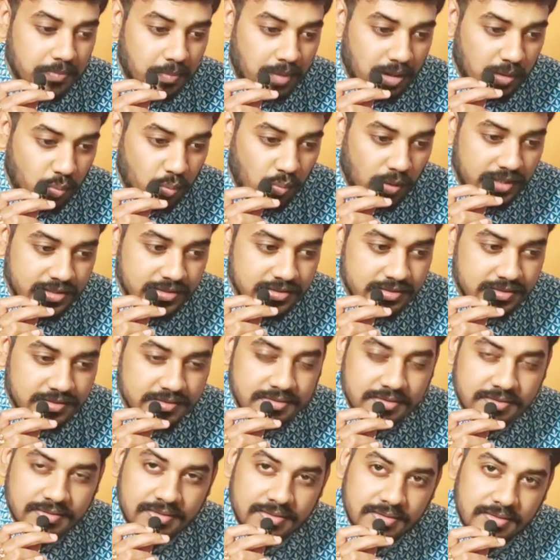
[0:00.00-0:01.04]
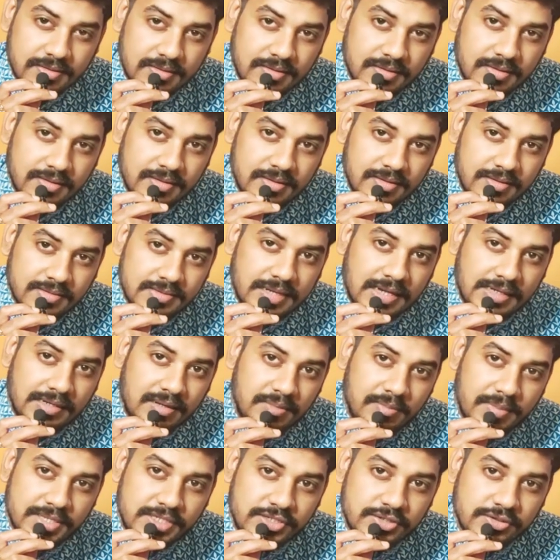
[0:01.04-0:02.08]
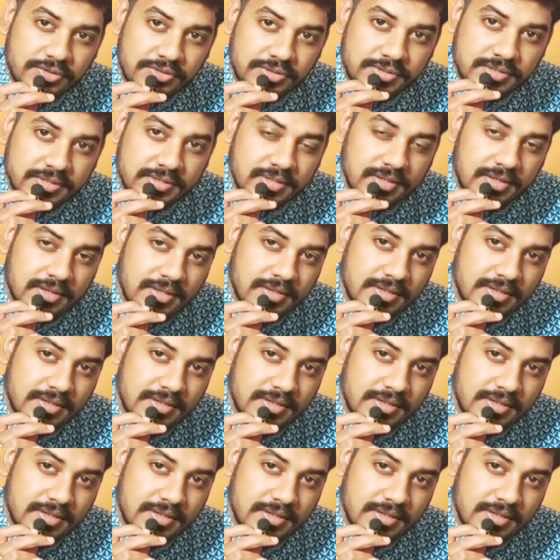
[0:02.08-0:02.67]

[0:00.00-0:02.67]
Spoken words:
But once Saturn matures,